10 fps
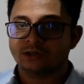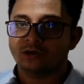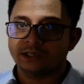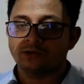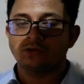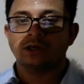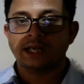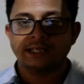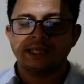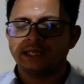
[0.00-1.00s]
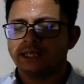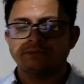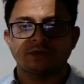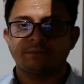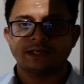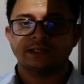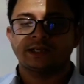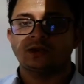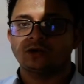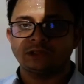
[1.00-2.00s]
or they do not hide any types of
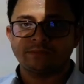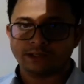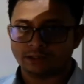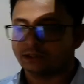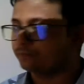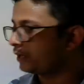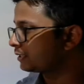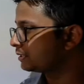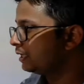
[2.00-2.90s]
material or immaterial facts